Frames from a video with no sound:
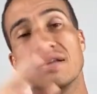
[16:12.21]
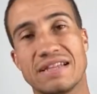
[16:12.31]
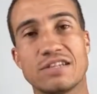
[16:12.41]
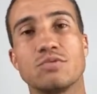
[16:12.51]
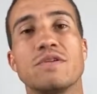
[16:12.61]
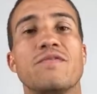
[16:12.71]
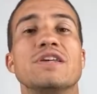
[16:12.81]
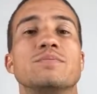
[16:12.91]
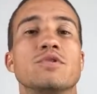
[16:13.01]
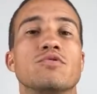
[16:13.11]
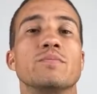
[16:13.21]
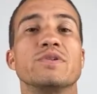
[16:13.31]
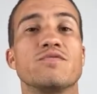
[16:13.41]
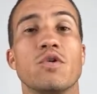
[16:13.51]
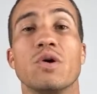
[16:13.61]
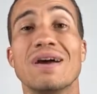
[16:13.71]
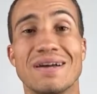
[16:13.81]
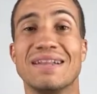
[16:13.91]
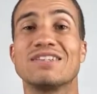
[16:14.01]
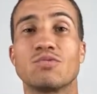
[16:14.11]
That's what the Facebook group is for.
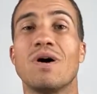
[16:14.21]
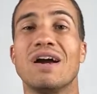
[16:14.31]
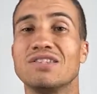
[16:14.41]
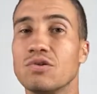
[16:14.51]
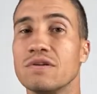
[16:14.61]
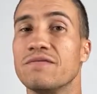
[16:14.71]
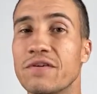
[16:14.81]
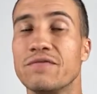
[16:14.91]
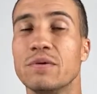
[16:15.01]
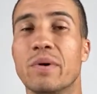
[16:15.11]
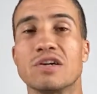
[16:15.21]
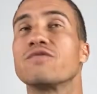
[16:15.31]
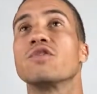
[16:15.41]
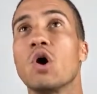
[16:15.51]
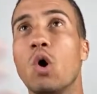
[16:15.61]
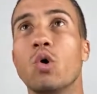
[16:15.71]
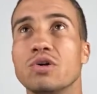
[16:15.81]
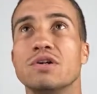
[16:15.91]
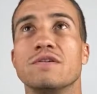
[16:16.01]
And that's why it's only $50 for the whole year.